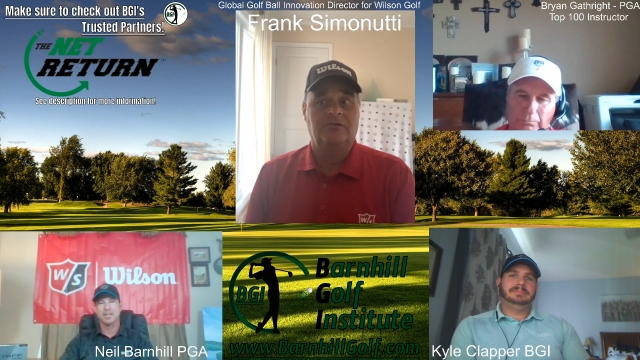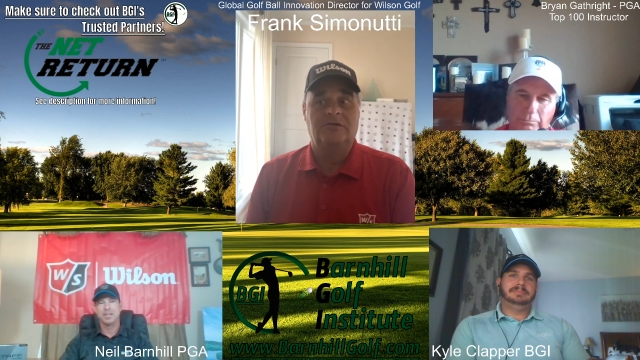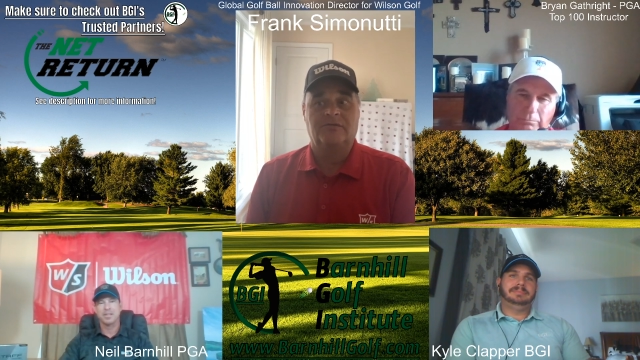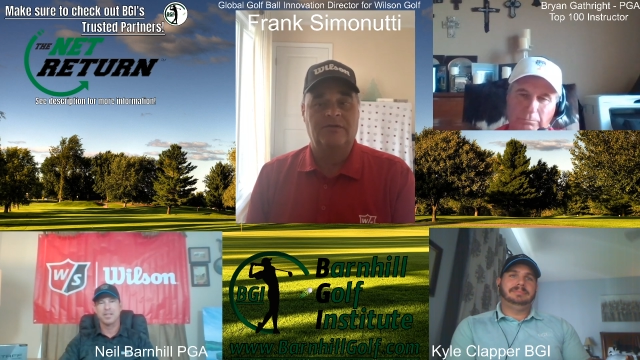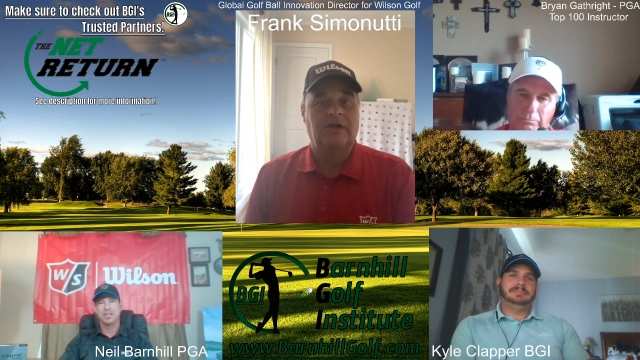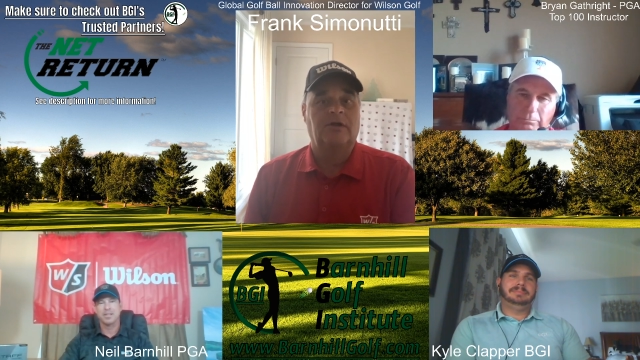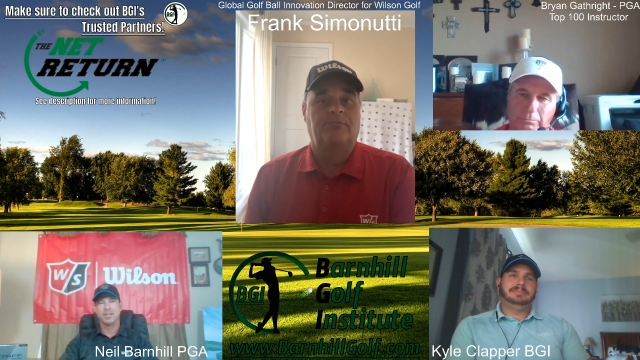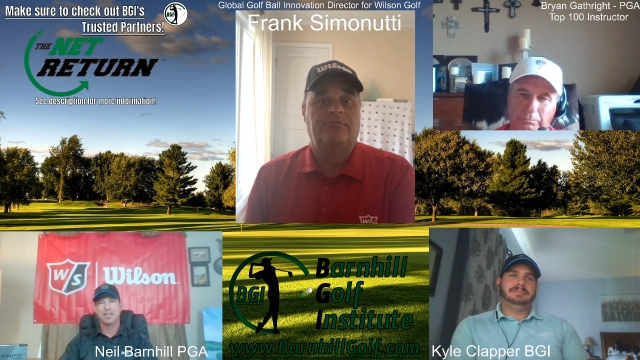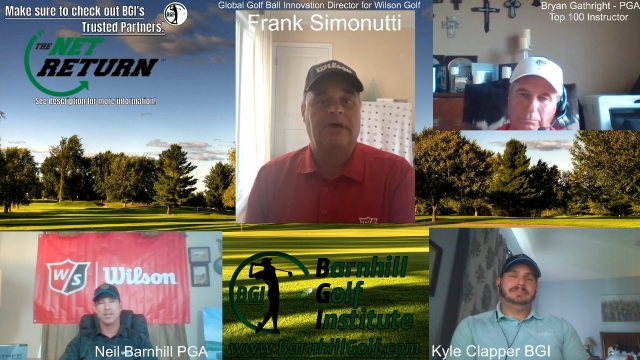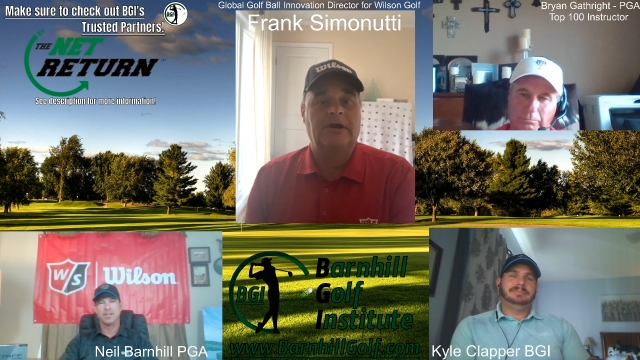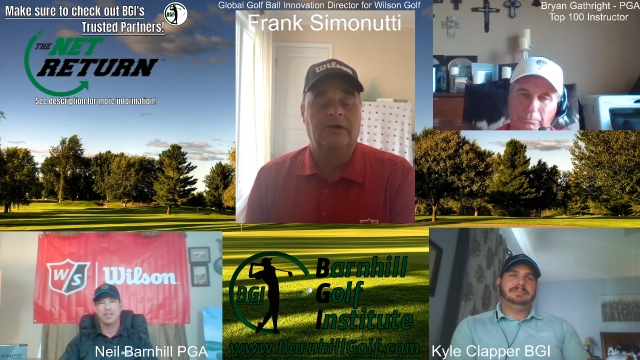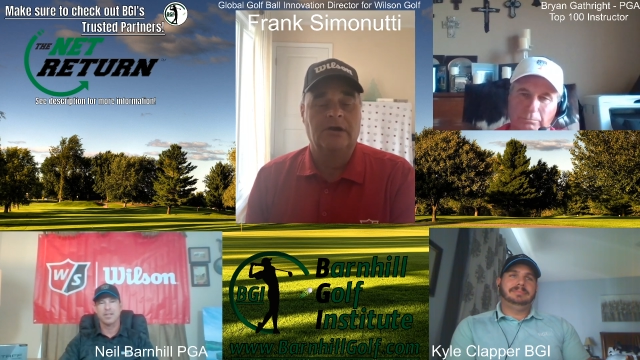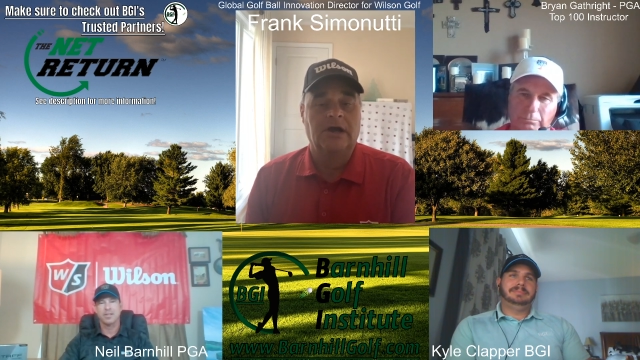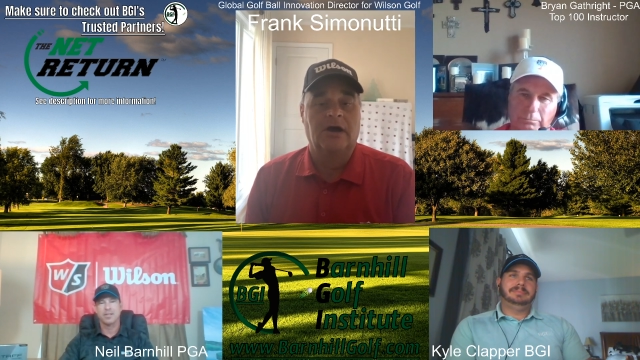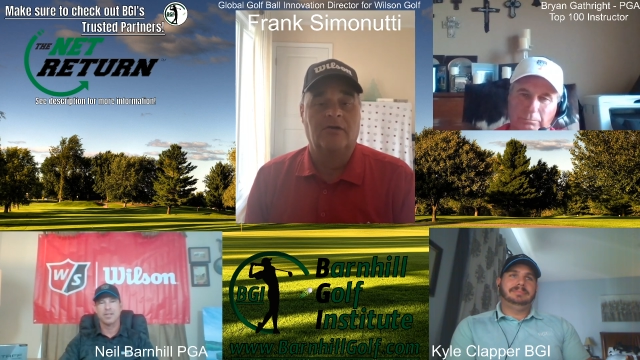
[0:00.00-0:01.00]
to develop
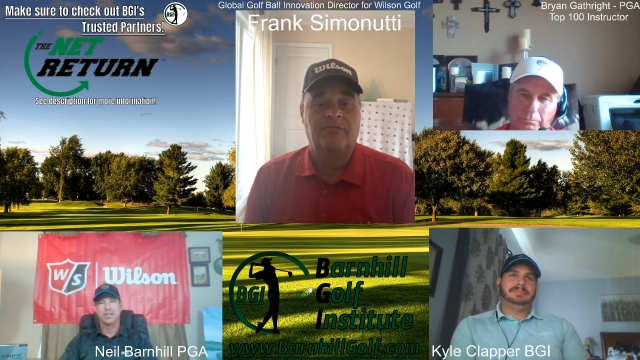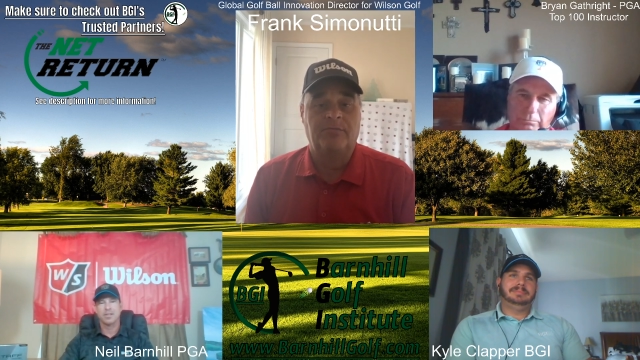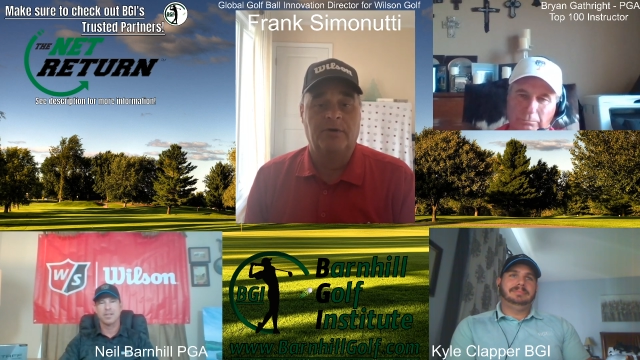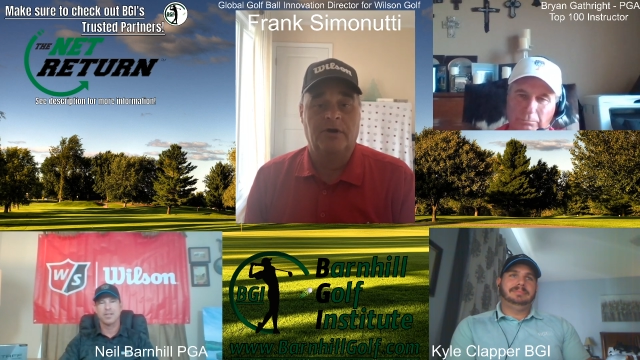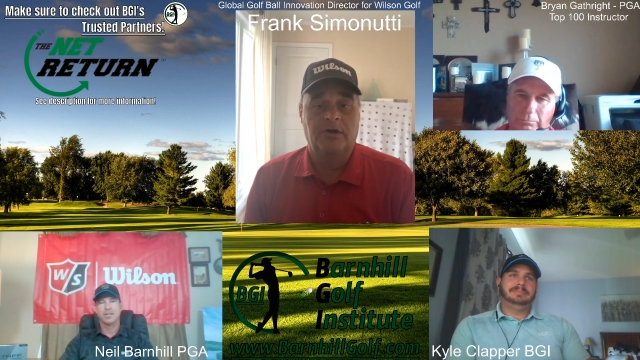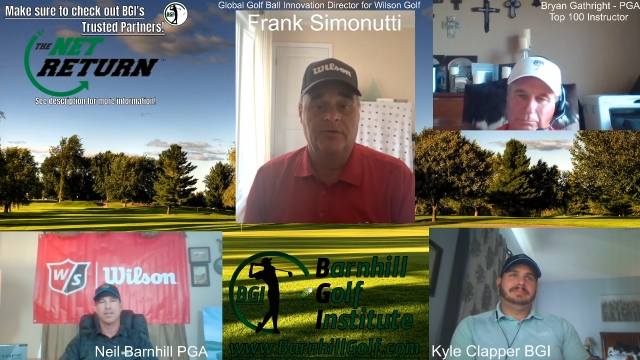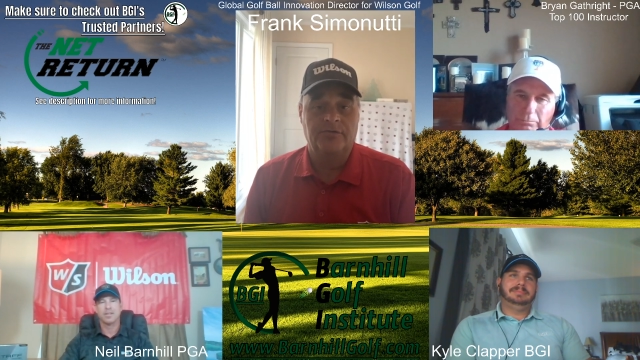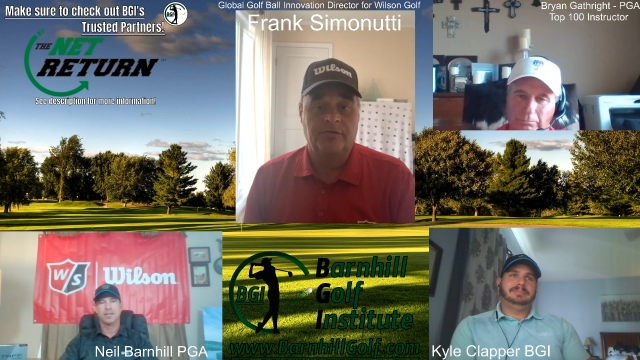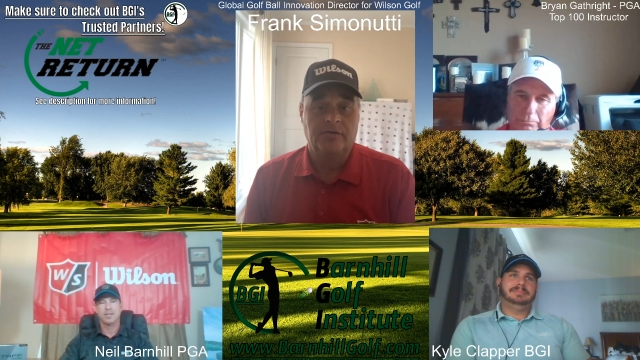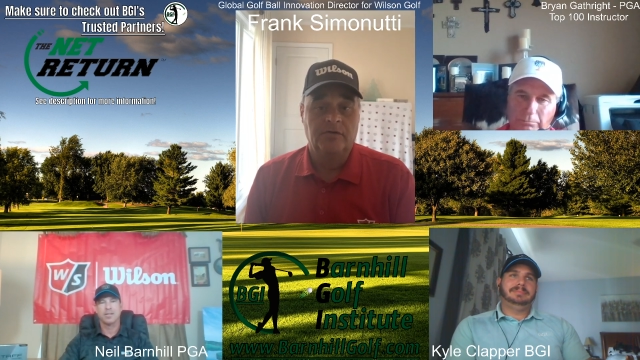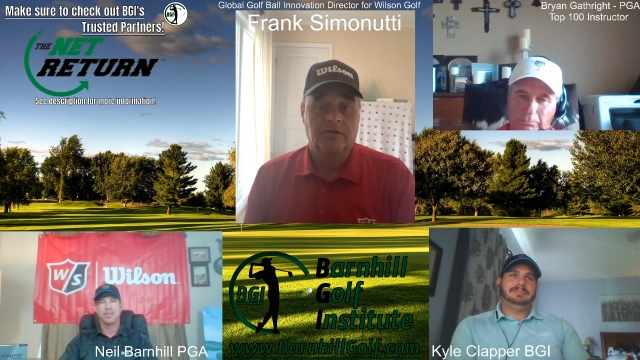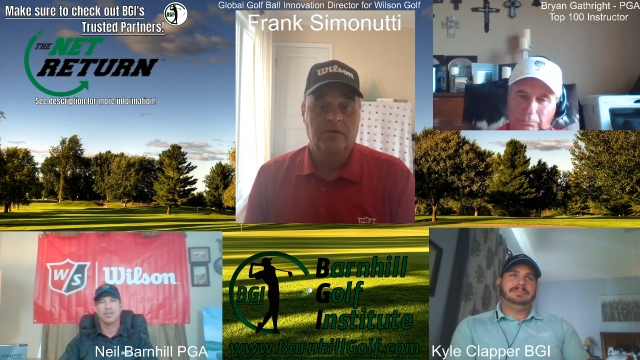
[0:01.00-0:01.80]
better golf balls.